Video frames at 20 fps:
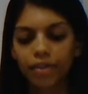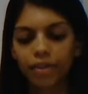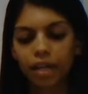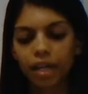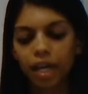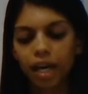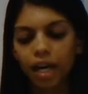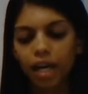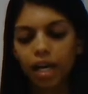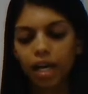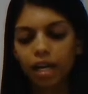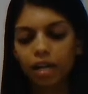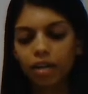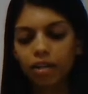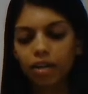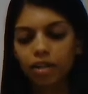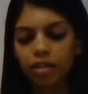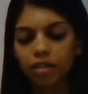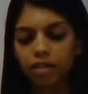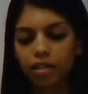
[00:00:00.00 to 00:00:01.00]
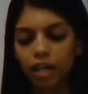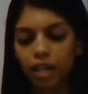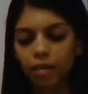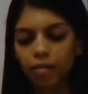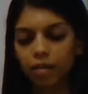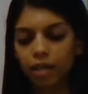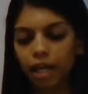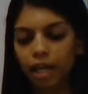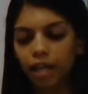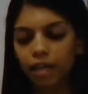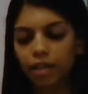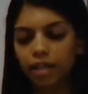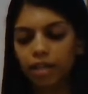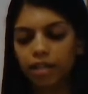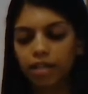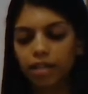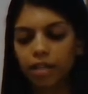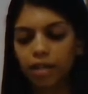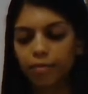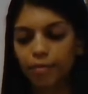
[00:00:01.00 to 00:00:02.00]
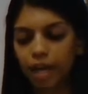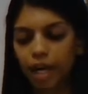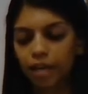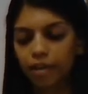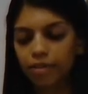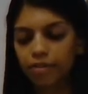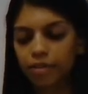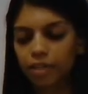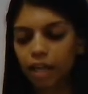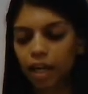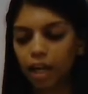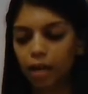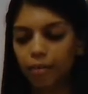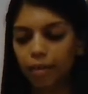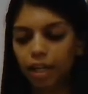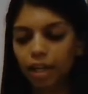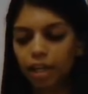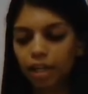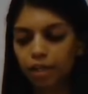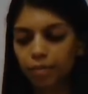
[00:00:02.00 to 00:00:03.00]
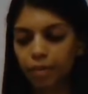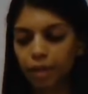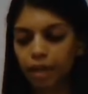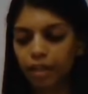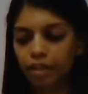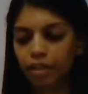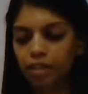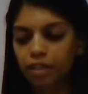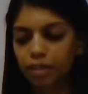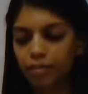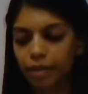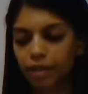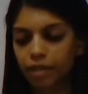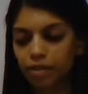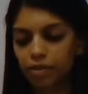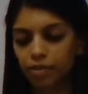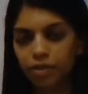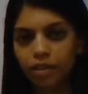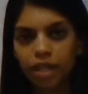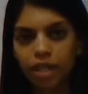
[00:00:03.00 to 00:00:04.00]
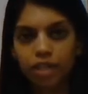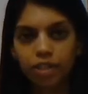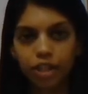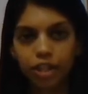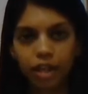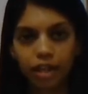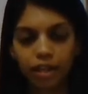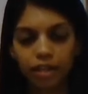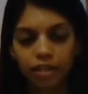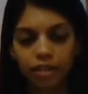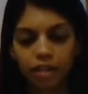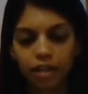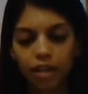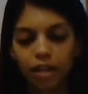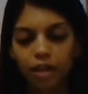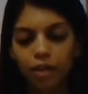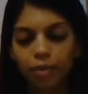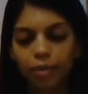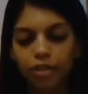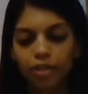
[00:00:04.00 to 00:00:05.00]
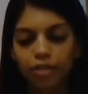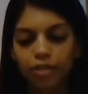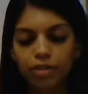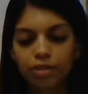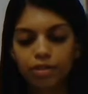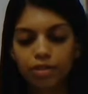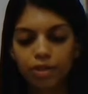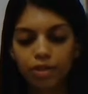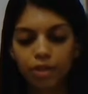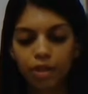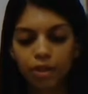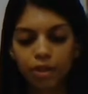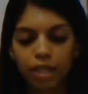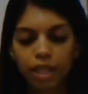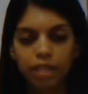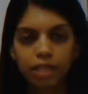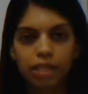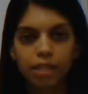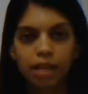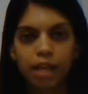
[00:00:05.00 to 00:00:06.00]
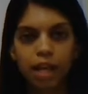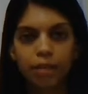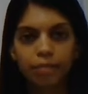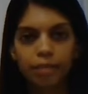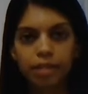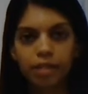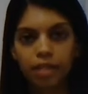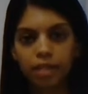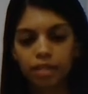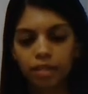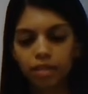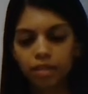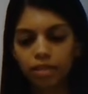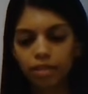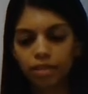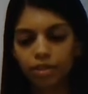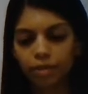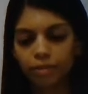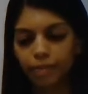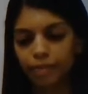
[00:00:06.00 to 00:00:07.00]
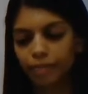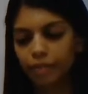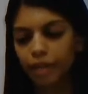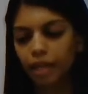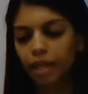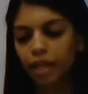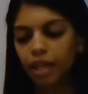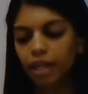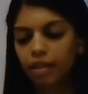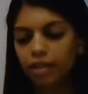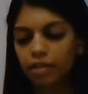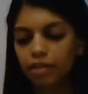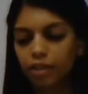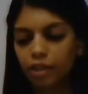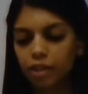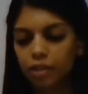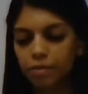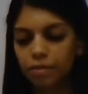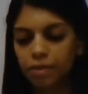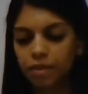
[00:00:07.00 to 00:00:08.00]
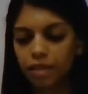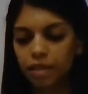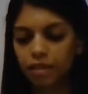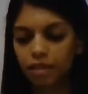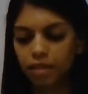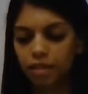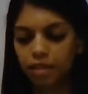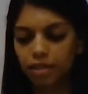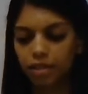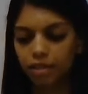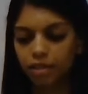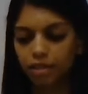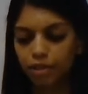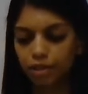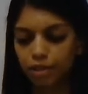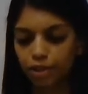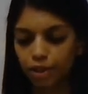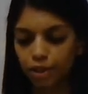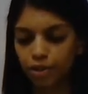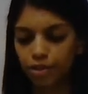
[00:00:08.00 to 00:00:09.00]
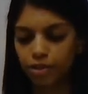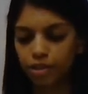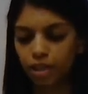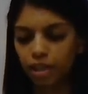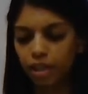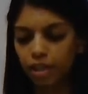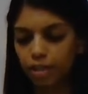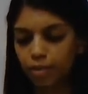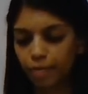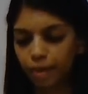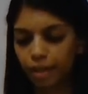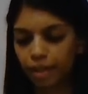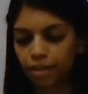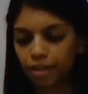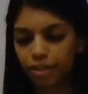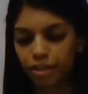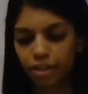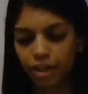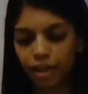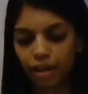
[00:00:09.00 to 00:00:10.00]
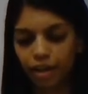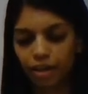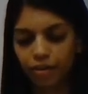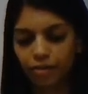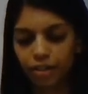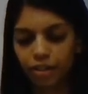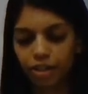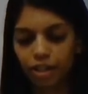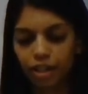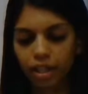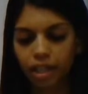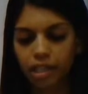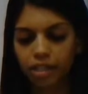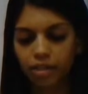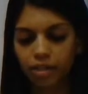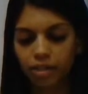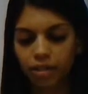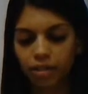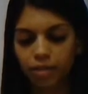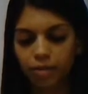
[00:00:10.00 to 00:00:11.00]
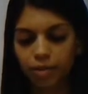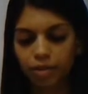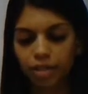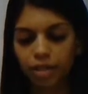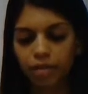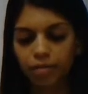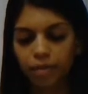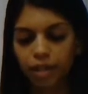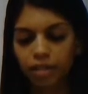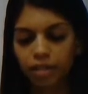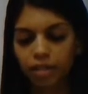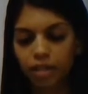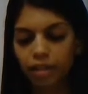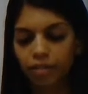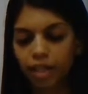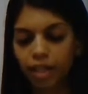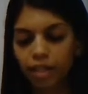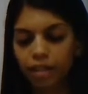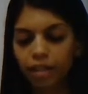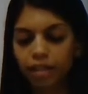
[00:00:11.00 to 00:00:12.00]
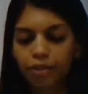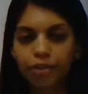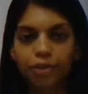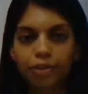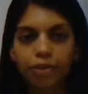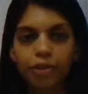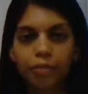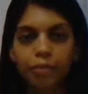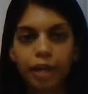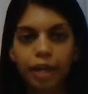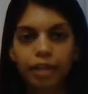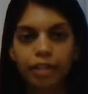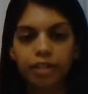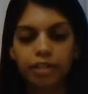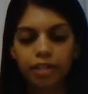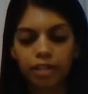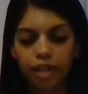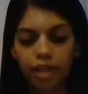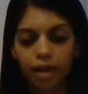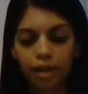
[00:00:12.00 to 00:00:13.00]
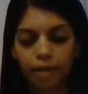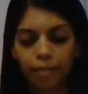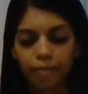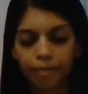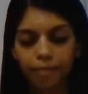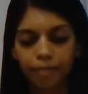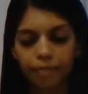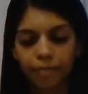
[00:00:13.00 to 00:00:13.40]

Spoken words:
The care and cost table outlines the amount of time each parent spends with their child, which is also known as the care percentage. This cost percentage shows each parent's share of the child's costs, which are met directly through the parent's care.